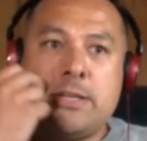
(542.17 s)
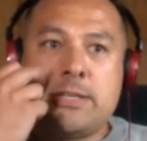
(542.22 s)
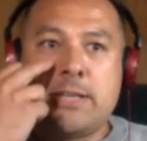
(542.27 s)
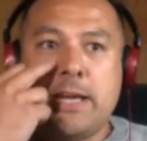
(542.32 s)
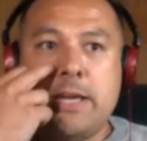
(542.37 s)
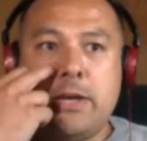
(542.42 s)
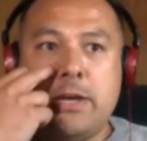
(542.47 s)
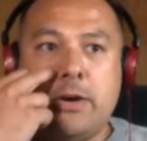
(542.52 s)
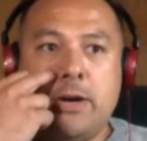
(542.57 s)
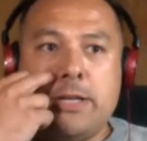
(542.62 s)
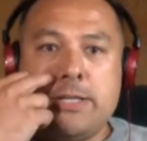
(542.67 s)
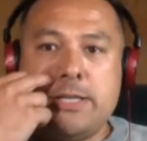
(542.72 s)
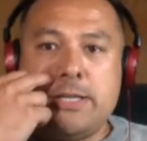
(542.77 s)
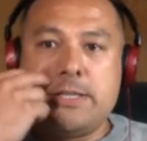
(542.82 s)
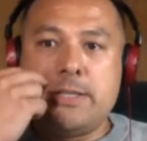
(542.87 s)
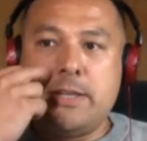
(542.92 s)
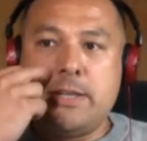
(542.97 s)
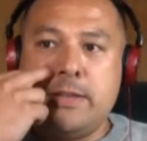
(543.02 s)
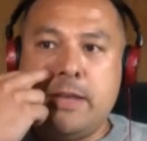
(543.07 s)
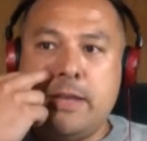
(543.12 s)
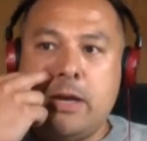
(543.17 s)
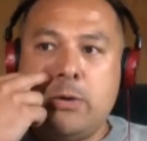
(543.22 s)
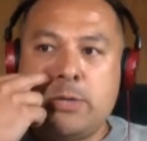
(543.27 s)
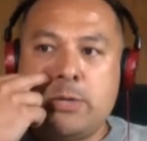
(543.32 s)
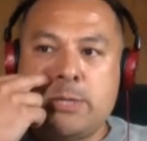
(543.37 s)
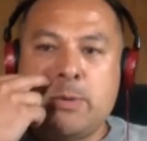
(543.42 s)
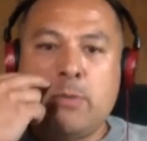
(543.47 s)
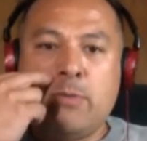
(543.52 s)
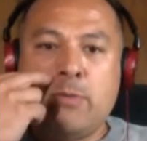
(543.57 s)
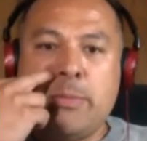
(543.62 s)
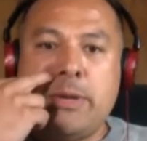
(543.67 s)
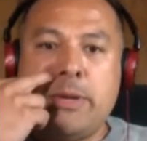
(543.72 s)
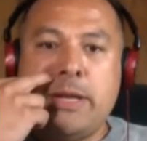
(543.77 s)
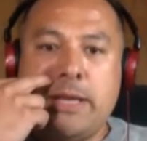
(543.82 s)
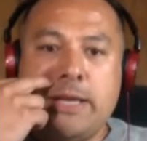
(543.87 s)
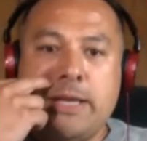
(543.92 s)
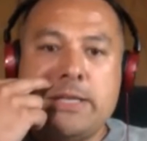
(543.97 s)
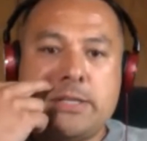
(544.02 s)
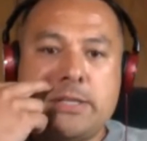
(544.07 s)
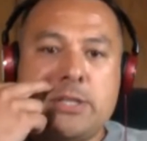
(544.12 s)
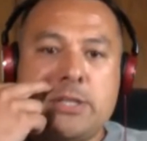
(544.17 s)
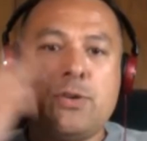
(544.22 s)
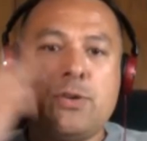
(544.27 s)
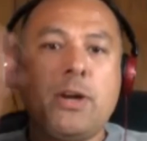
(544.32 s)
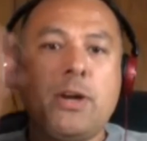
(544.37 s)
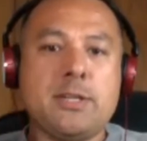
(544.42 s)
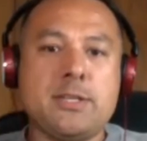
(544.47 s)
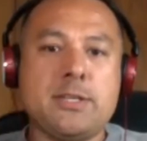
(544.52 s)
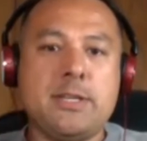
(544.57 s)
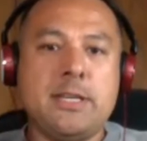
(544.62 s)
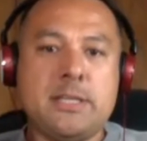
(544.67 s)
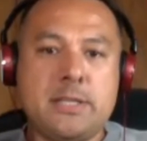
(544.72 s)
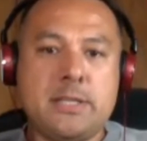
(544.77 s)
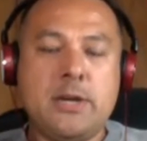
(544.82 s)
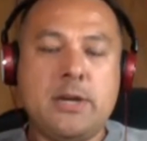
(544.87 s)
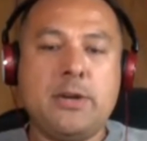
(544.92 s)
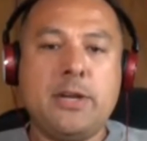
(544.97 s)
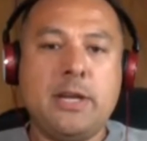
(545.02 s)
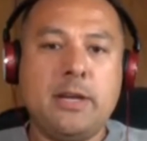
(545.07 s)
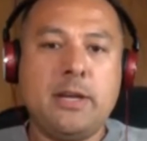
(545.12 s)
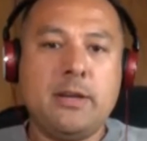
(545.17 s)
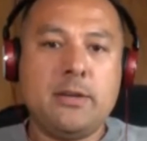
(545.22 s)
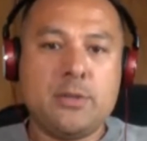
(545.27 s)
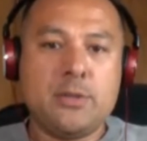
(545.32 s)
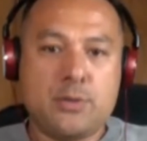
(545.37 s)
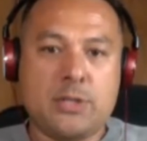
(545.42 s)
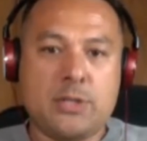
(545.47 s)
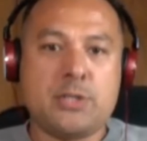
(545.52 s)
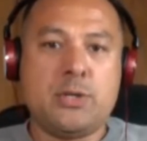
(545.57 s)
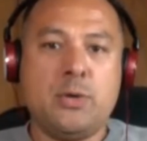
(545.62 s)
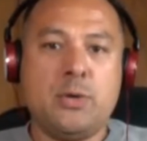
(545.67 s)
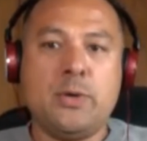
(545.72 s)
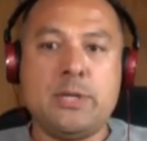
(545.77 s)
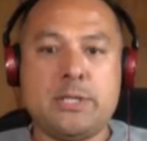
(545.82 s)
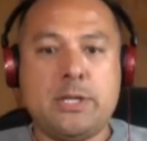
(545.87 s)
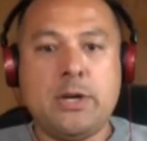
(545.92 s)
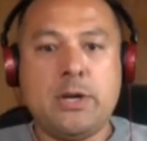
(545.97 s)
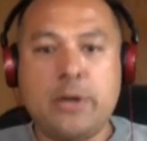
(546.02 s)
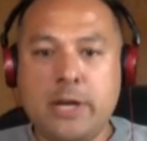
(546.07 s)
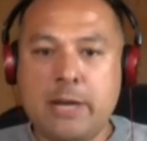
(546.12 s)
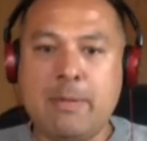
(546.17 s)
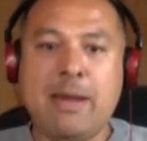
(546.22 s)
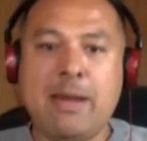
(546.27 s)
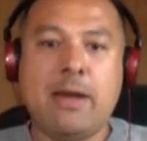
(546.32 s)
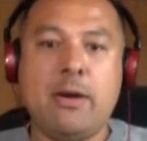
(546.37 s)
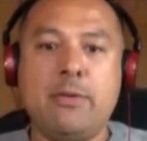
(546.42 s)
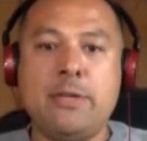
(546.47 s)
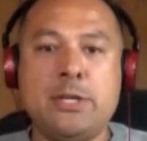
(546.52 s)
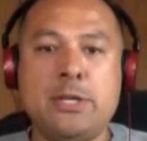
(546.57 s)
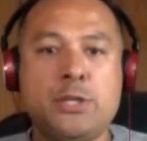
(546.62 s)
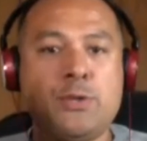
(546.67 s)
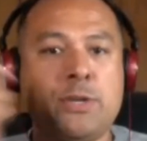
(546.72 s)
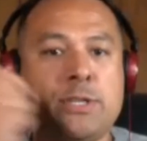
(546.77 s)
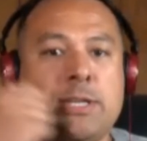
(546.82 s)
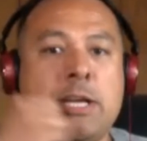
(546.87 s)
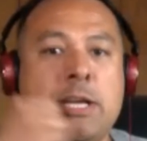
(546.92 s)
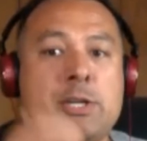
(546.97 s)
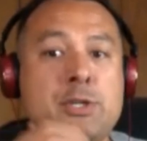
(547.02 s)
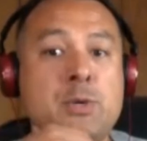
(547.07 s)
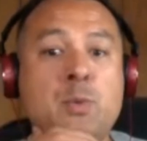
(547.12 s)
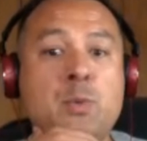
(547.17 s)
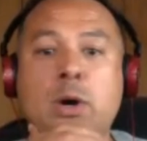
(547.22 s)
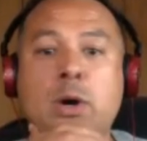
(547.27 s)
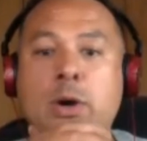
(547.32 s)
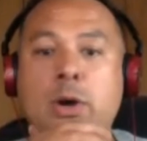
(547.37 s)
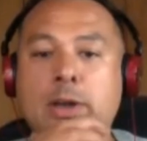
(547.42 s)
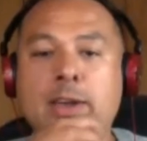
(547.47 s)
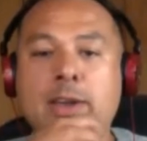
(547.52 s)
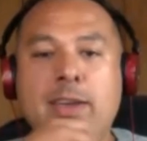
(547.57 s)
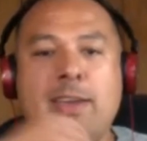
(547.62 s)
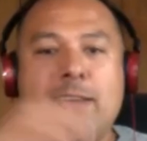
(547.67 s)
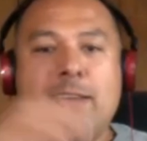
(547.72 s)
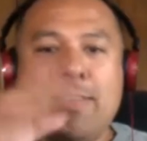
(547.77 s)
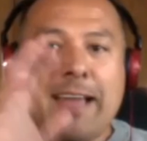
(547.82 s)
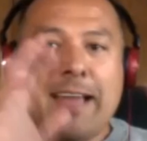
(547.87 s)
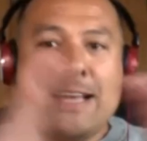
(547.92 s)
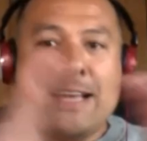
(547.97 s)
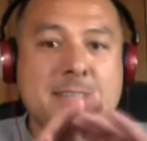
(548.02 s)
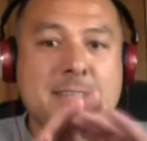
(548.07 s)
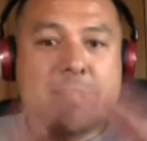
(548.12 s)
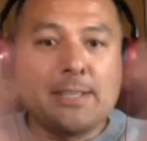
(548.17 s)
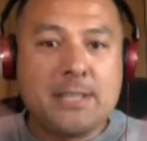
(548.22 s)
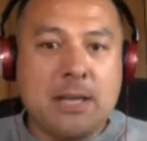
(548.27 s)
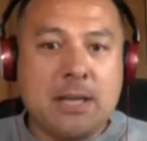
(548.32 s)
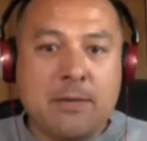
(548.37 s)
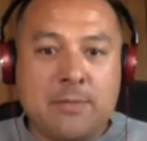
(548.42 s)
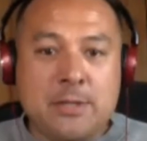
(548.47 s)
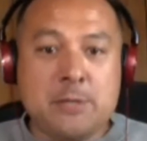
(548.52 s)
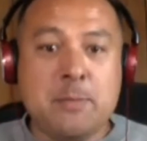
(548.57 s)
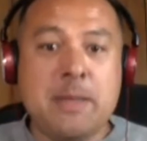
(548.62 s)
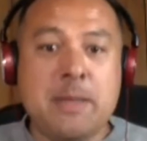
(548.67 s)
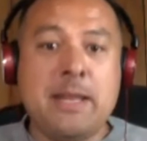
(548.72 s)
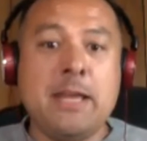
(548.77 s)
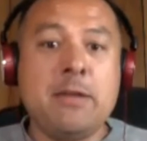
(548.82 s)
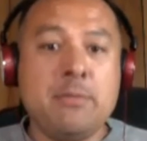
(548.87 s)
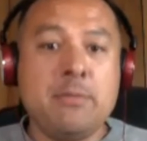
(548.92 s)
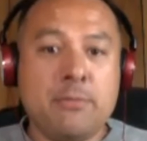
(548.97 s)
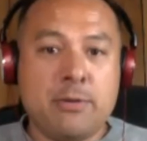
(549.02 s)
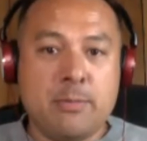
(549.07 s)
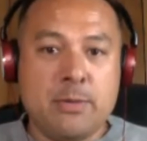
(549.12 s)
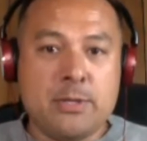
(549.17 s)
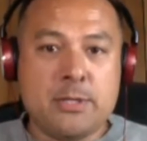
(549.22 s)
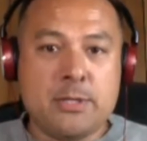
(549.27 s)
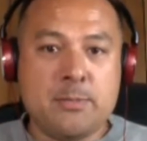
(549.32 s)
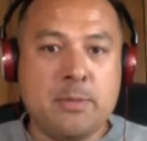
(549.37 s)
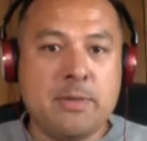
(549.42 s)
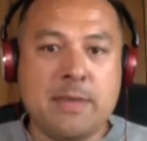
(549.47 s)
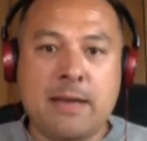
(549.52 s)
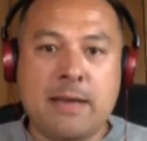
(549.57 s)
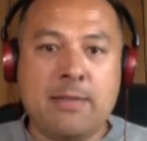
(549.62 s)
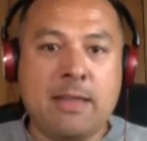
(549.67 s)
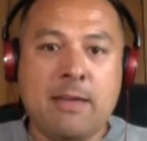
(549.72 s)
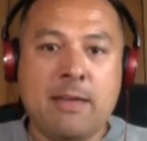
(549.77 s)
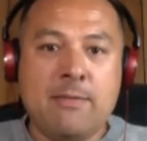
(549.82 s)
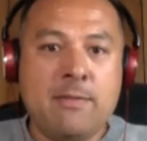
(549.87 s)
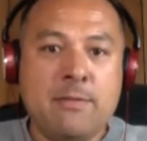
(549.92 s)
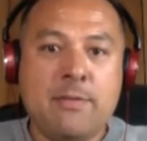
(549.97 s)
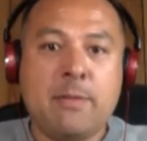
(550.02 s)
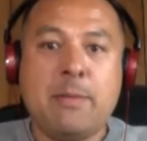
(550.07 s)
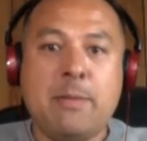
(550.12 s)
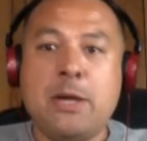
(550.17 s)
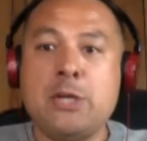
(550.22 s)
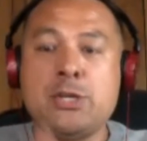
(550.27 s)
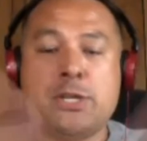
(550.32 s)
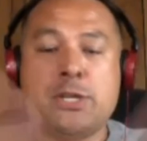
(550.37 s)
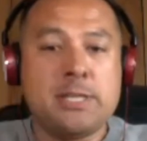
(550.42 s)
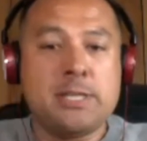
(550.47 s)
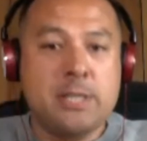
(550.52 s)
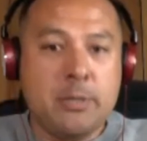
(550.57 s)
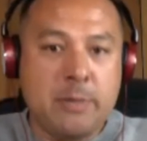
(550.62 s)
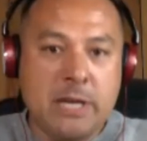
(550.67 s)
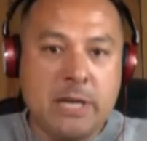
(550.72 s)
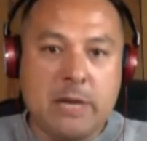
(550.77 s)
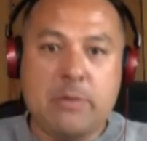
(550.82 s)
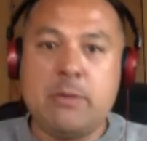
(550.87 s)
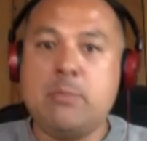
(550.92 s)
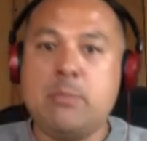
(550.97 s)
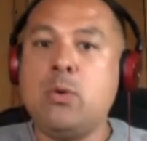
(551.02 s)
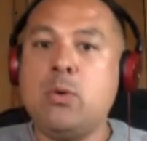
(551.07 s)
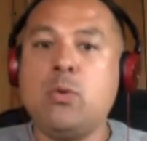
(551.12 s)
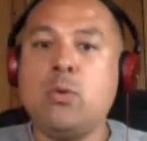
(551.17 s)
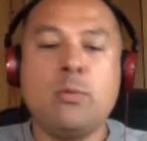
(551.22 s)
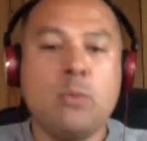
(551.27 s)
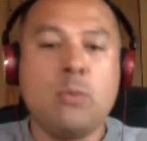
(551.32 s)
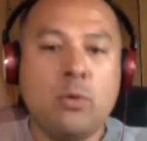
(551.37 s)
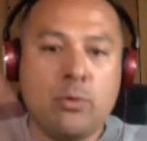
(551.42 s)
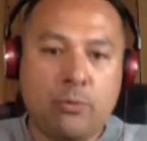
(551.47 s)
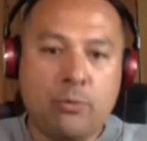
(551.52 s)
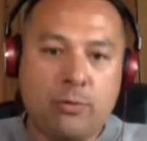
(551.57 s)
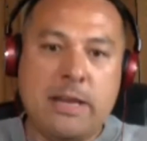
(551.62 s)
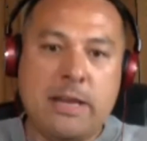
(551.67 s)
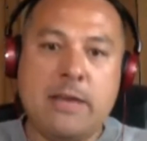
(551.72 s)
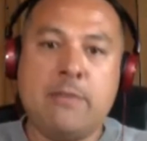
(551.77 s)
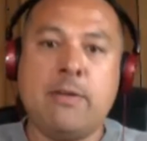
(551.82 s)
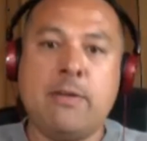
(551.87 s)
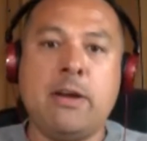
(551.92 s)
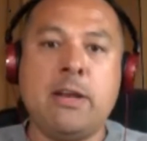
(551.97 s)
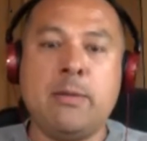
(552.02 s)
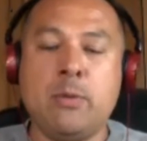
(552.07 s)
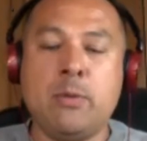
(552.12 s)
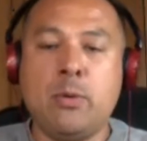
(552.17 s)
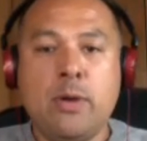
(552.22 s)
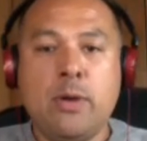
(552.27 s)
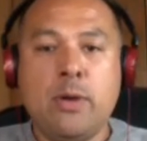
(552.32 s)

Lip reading: to say, guys, is the ultimate remedy is the trust. It's learning trust law. It's learning about how these trusts actually work. That's the stuff that's been hidden from us. But that information is now becoming more and more freely available.